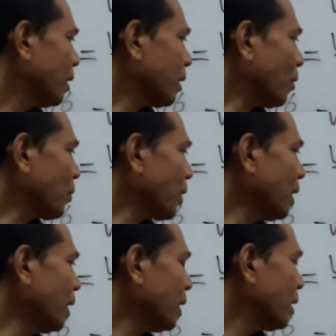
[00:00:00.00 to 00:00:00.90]
Now
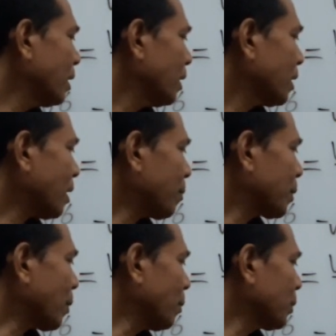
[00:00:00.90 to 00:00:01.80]
3 comes
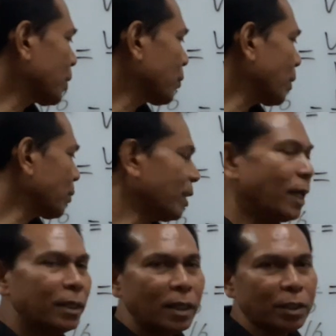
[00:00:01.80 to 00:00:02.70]
from square root
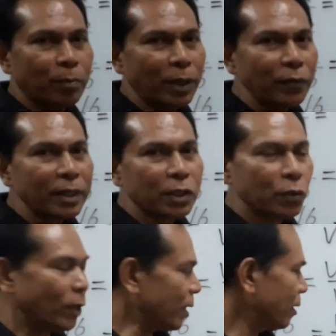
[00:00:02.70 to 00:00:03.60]
9, it's perfect
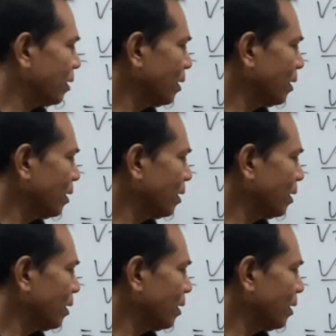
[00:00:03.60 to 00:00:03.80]
square,